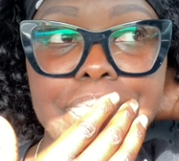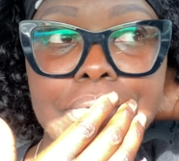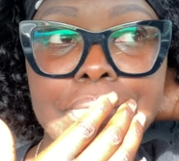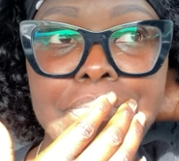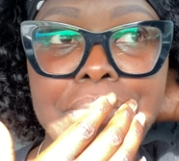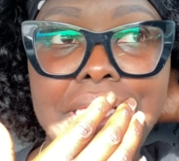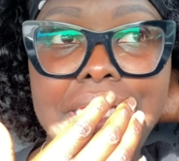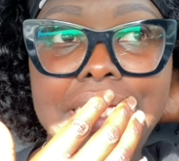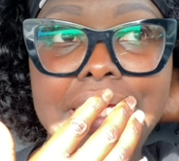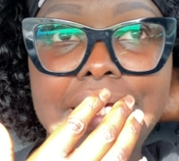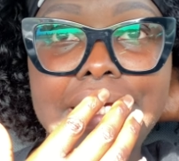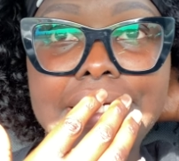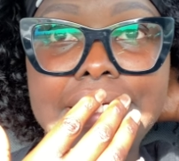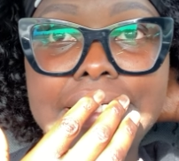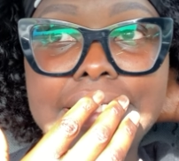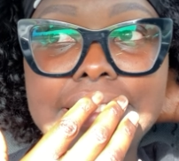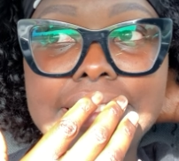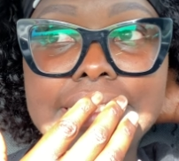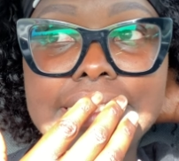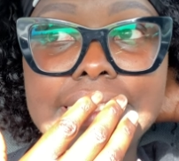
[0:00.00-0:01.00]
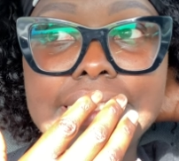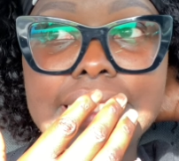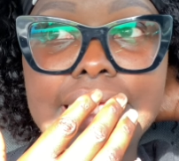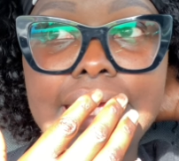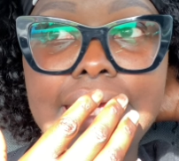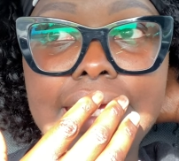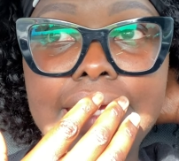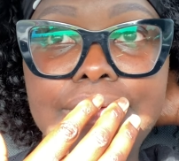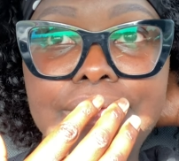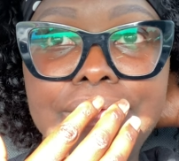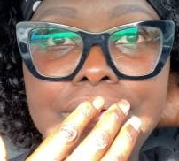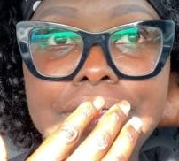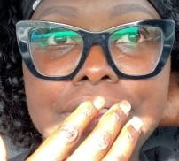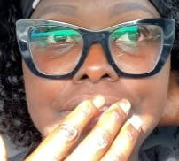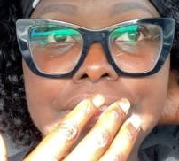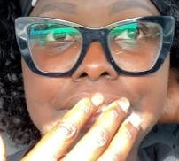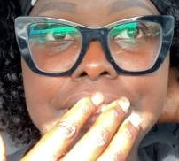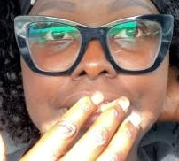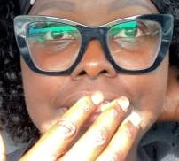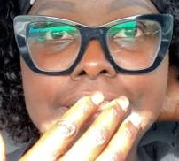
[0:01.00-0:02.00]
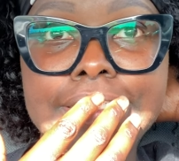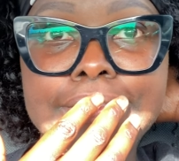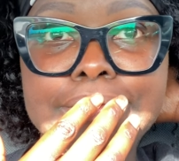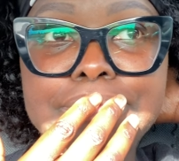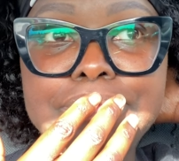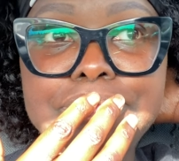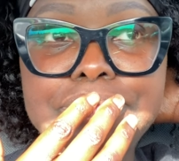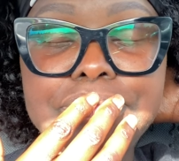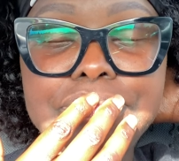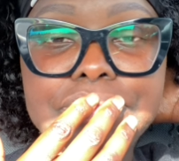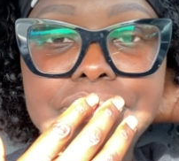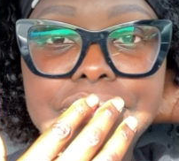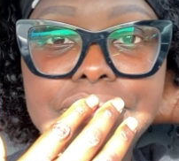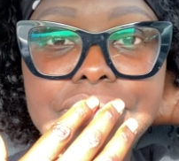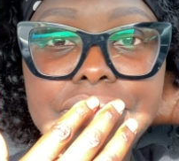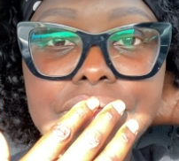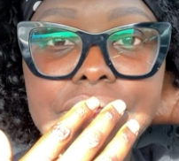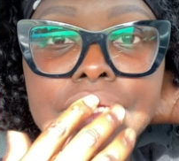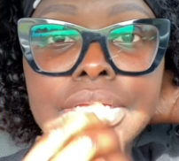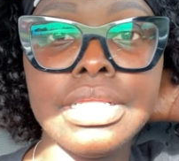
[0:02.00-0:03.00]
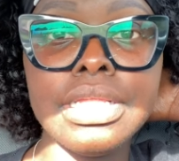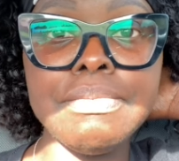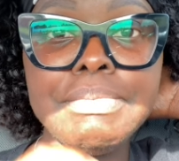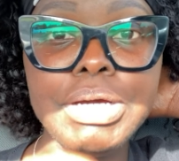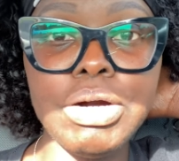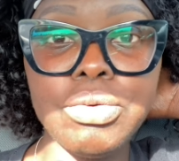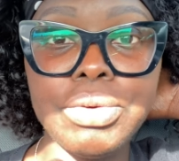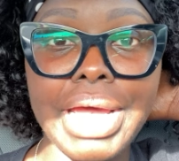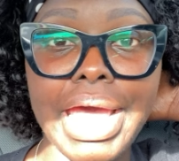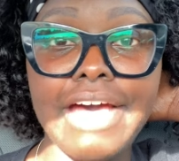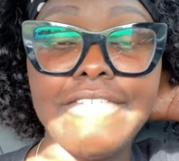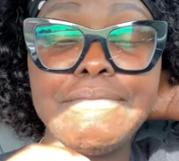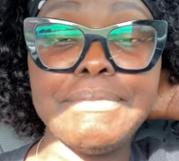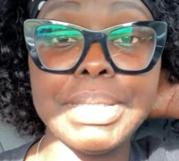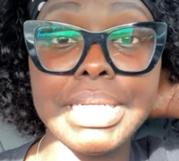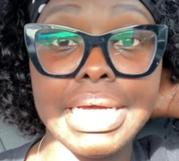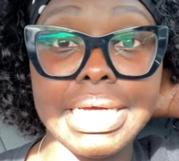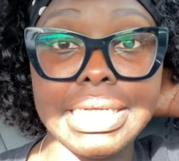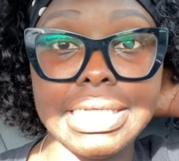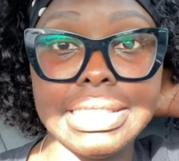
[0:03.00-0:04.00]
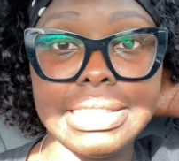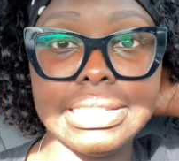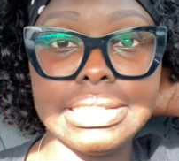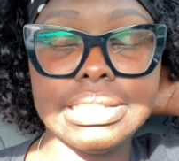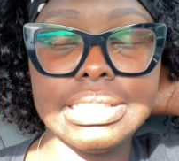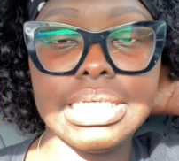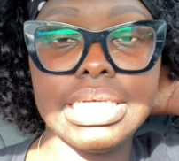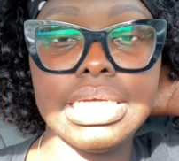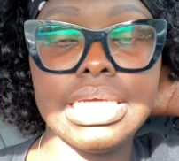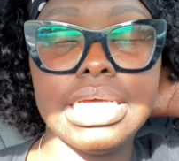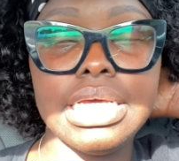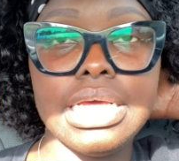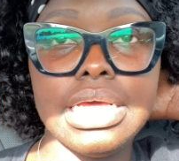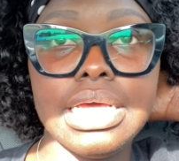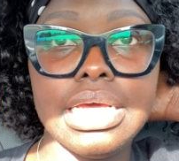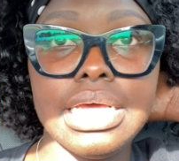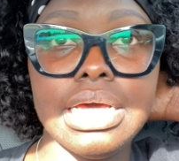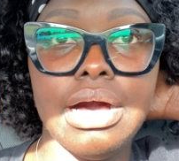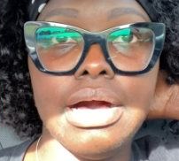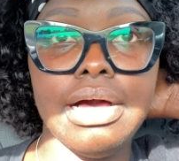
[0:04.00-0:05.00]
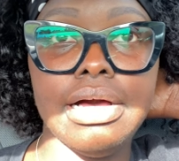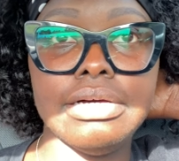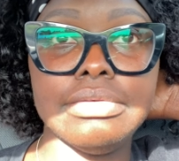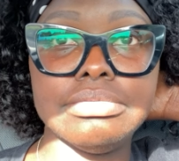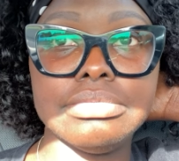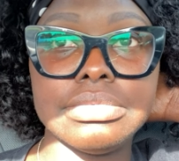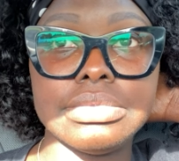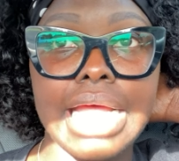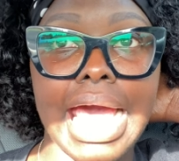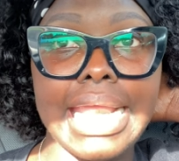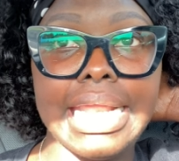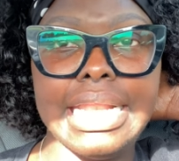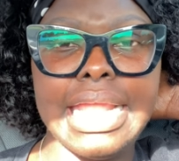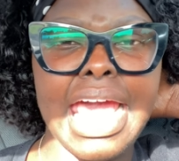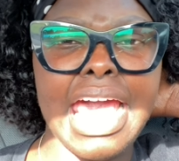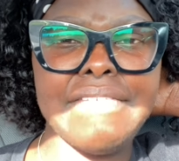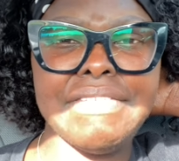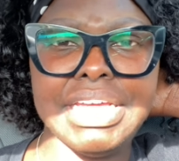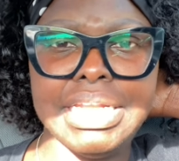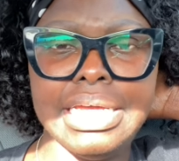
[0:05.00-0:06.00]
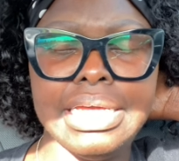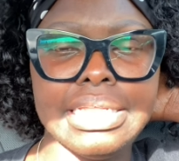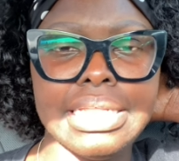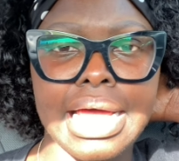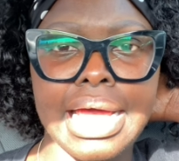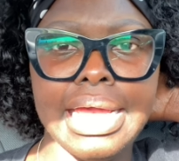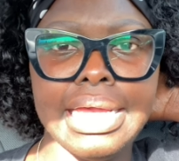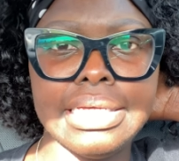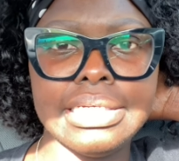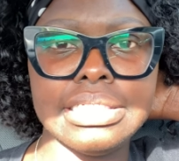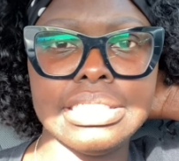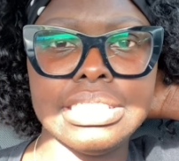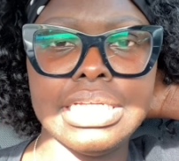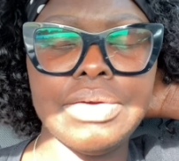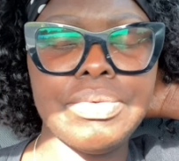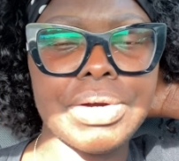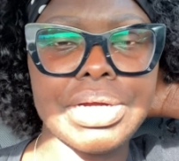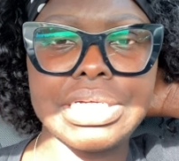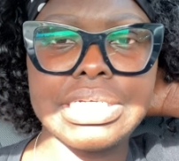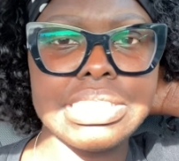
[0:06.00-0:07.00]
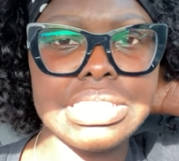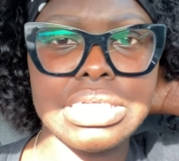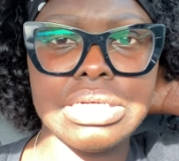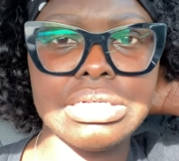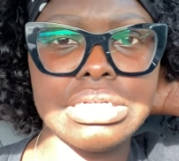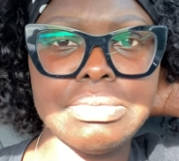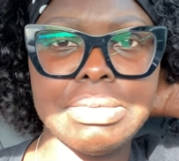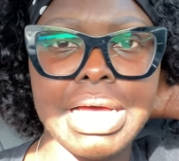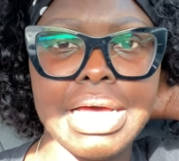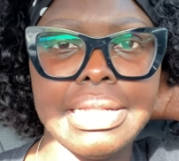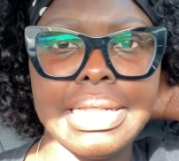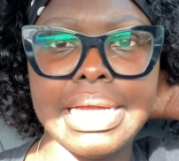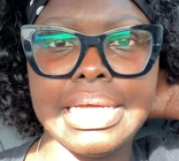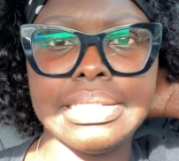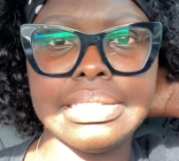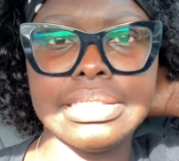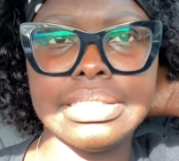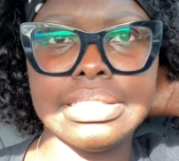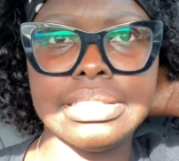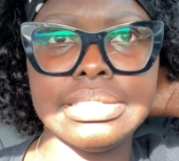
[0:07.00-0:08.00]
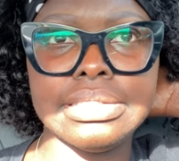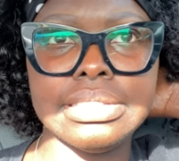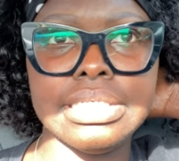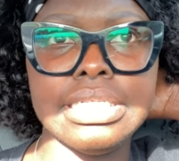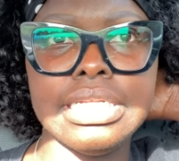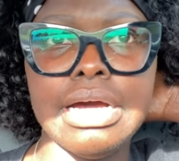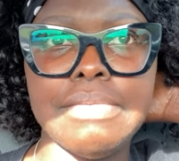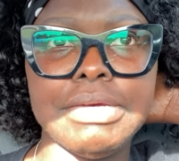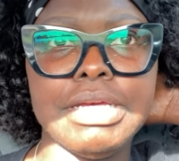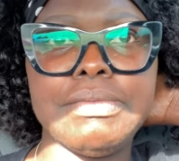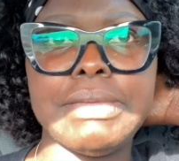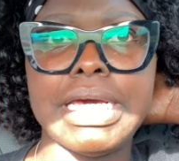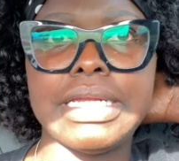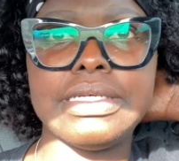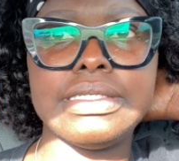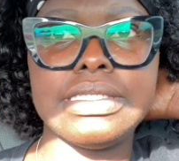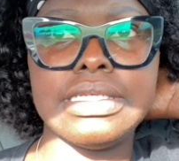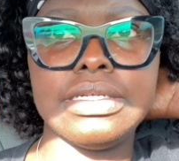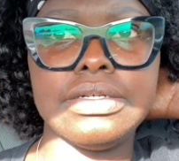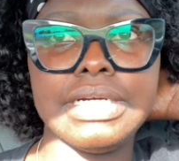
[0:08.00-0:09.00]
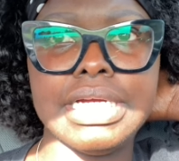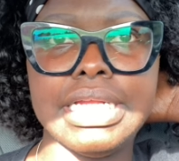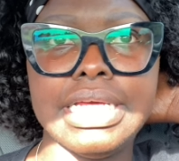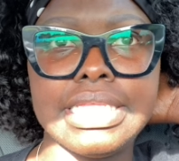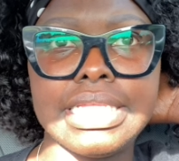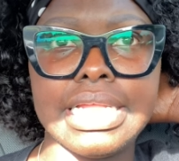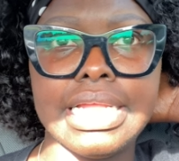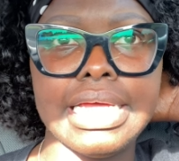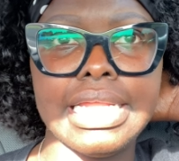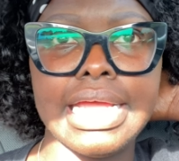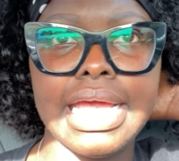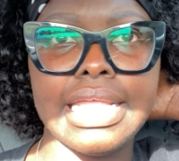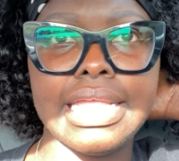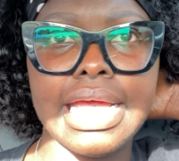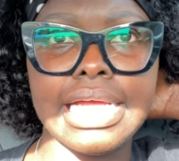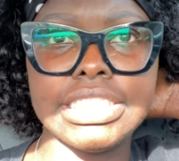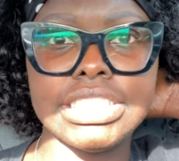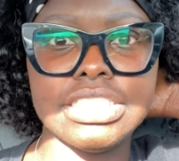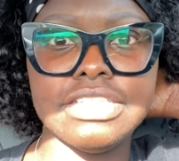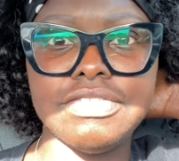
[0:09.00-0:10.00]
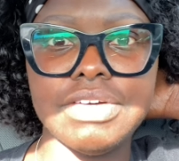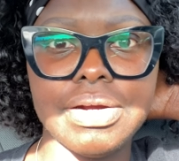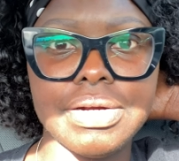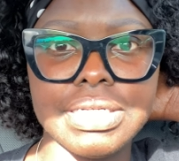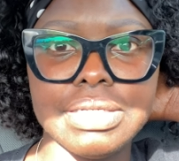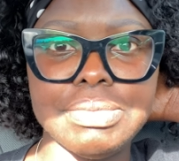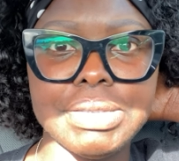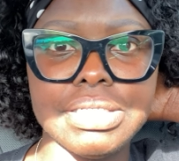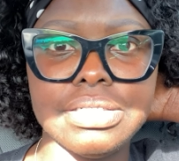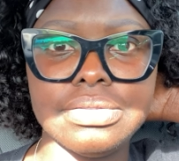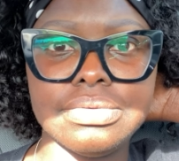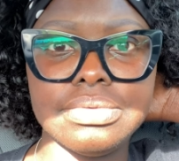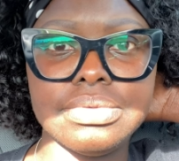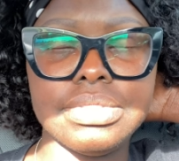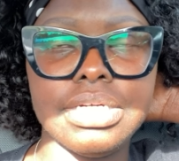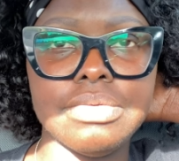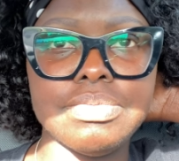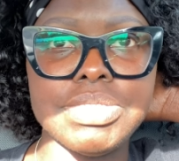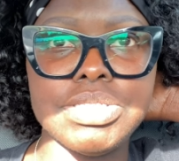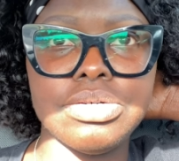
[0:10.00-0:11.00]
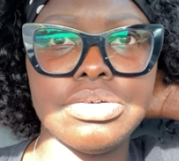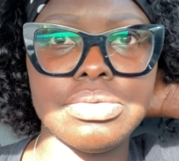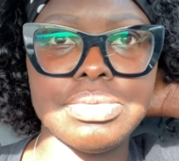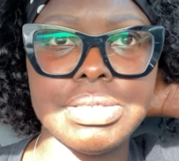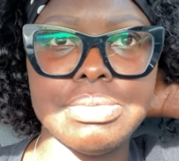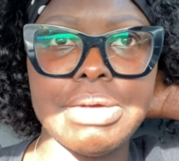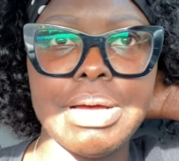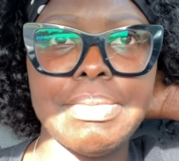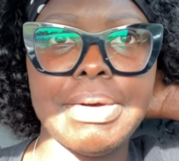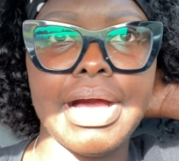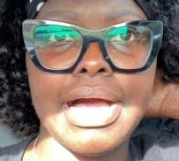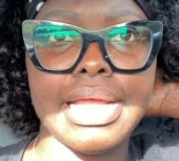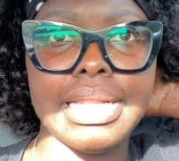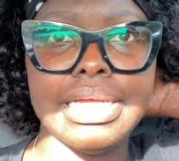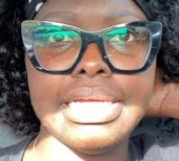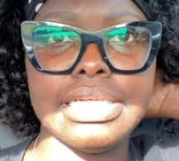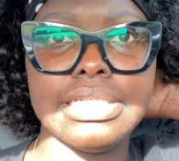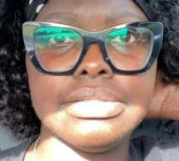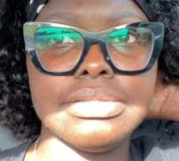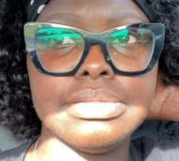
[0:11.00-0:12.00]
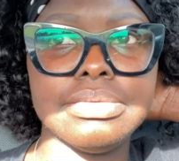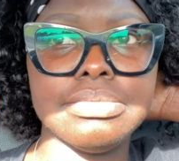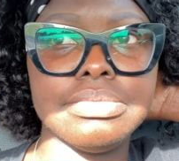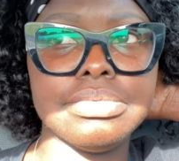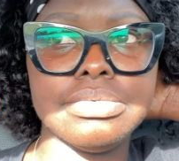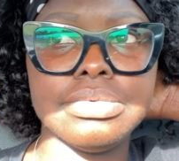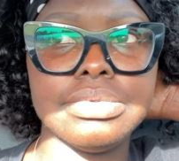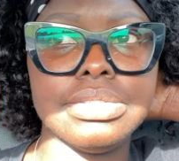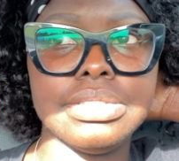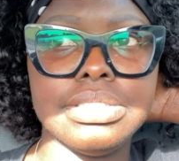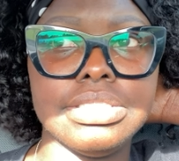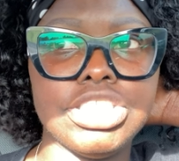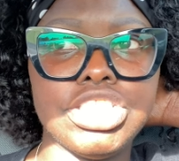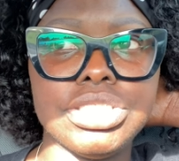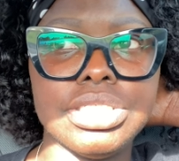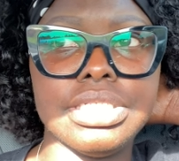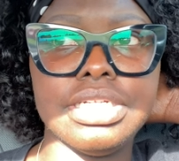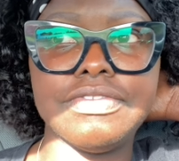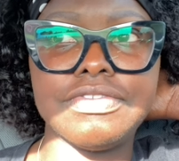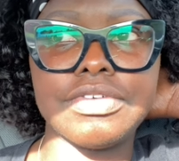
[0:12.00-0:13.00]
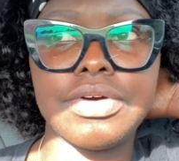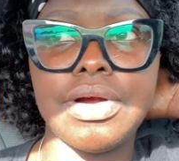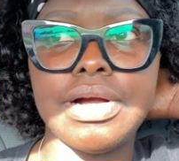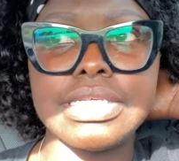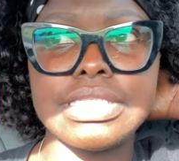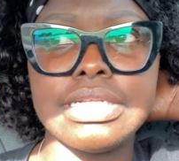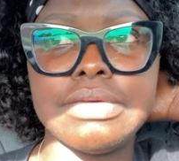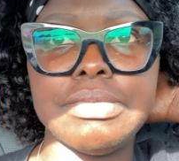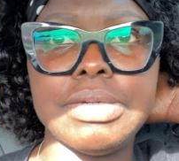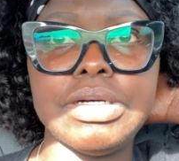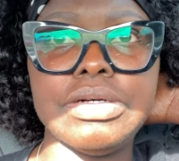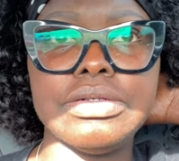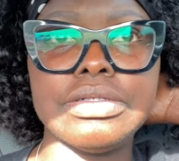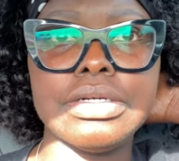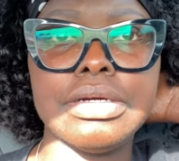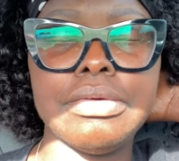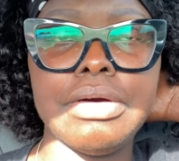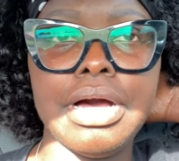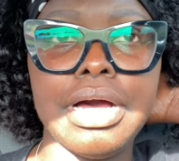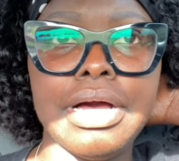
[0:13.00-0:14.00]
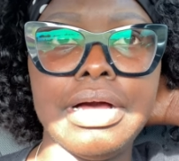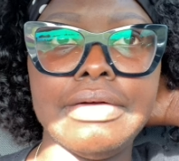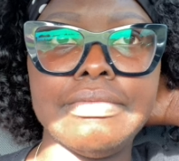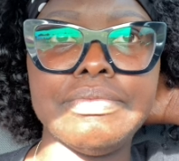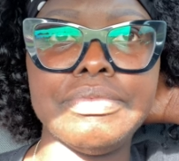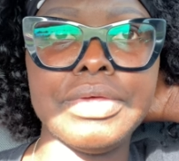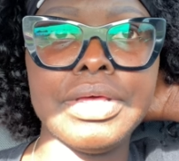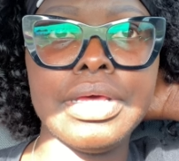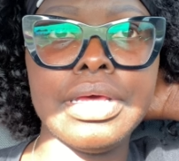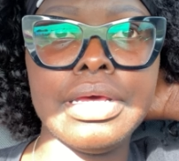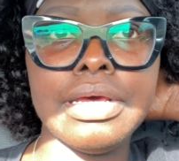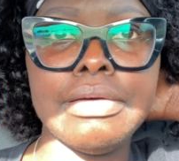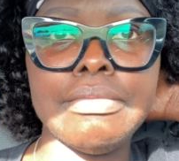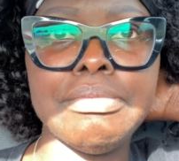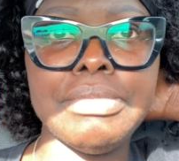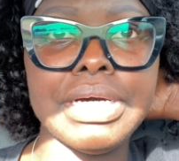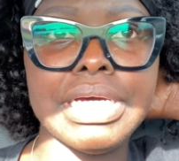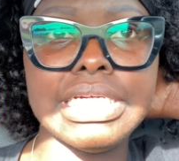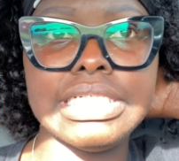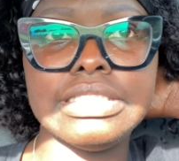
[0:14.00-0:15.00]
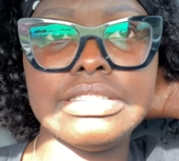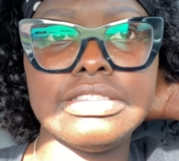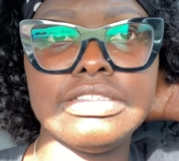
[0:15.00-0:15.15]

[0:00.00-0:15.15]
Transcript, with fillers: because it will, um, the milk will have blood in it. Um, I didn't have any, like, they weren't concerned about like the, the numbing medicine or anything like that. That should have already been absorbed in my body and shouldn't have crossed the milk. Um, but